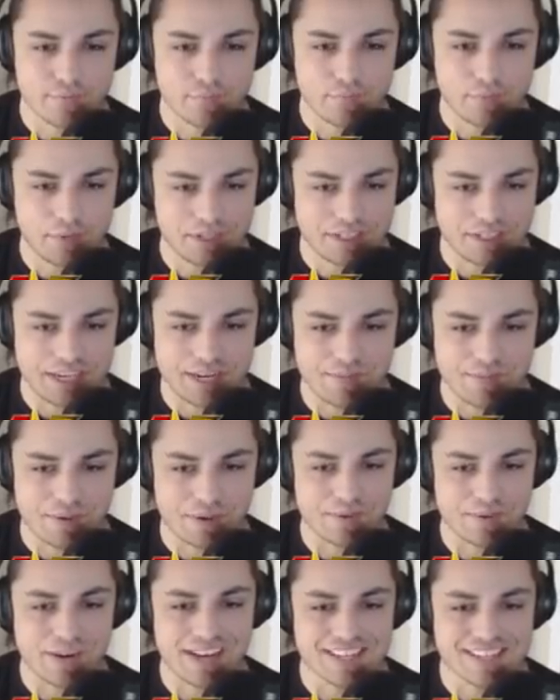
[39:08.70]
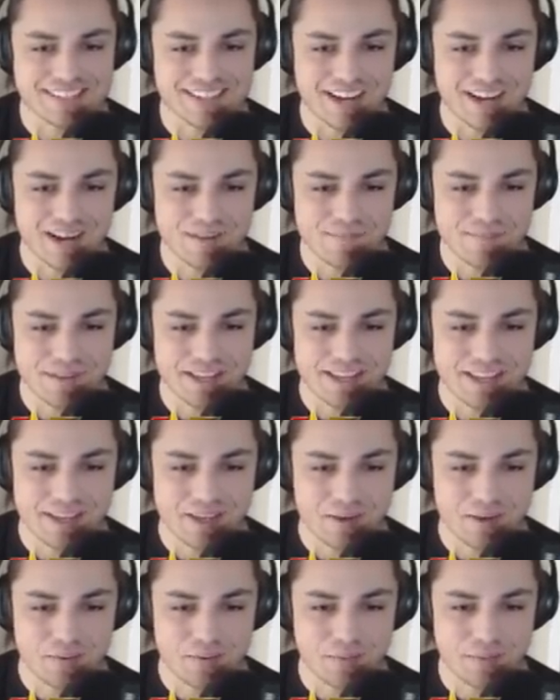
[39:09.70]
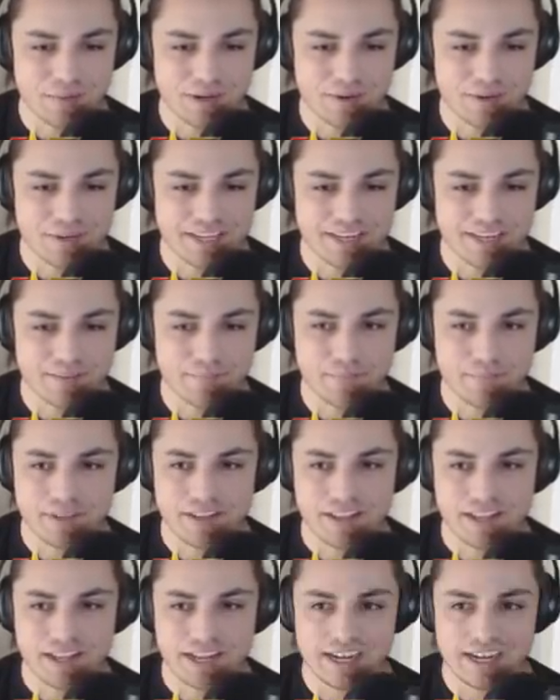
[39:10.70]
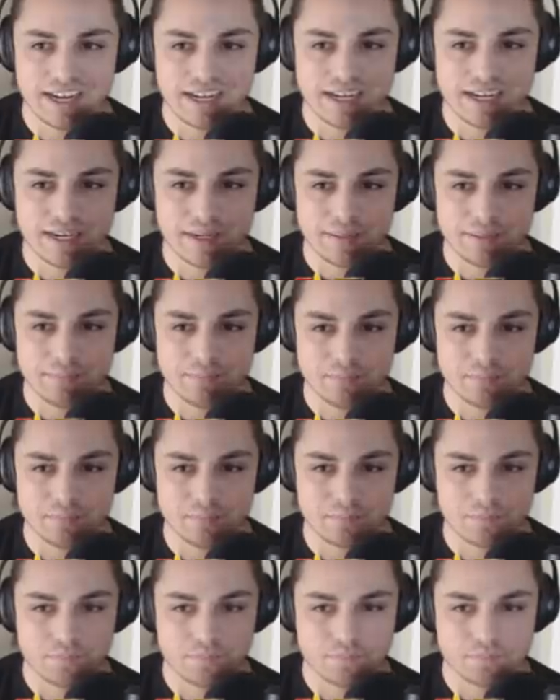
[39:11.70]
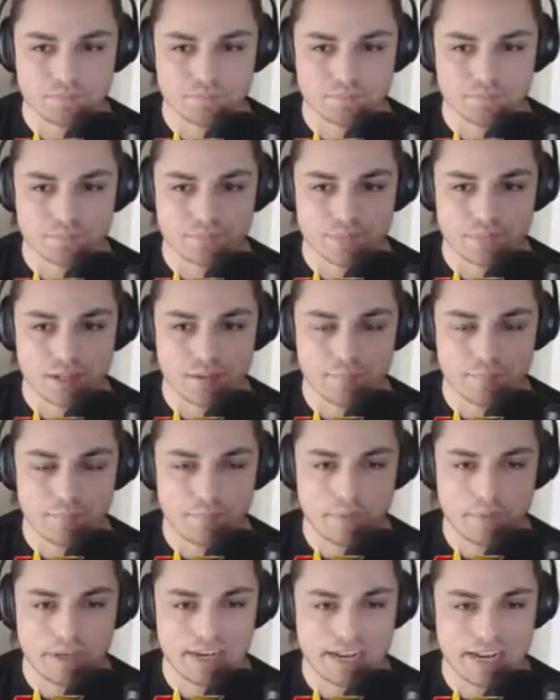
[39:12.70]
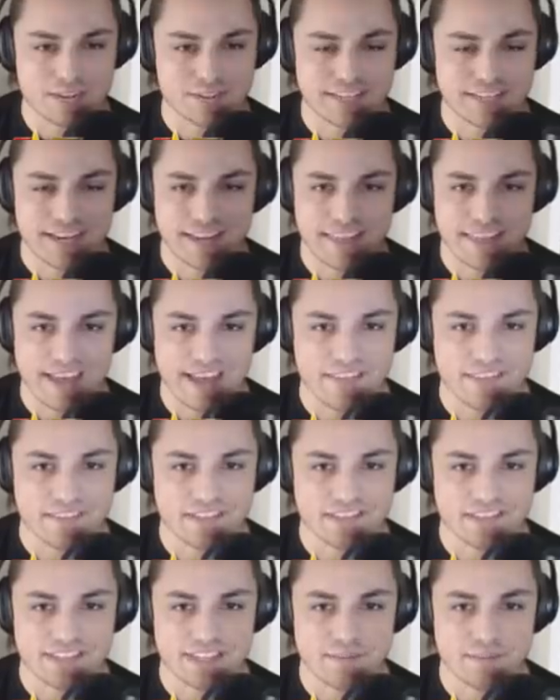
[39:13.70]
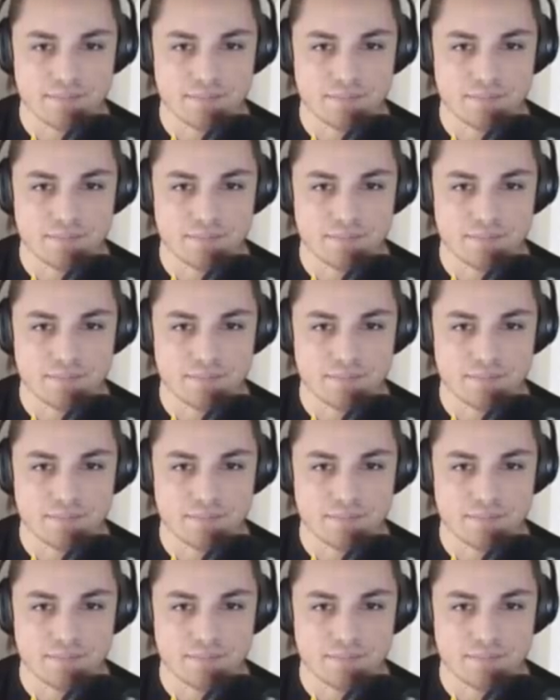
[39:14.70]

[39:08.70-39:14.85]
Martin Perez up when we don't need him. Um, but outside of that, the team,